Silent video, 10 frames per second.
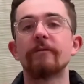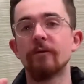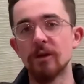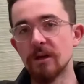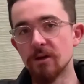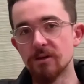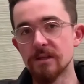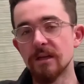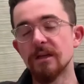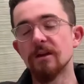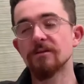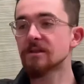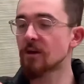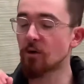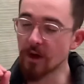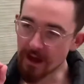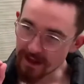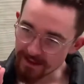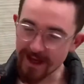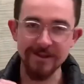for years and years. So
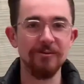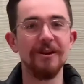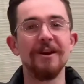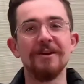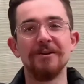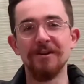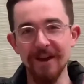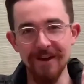that's really our goal.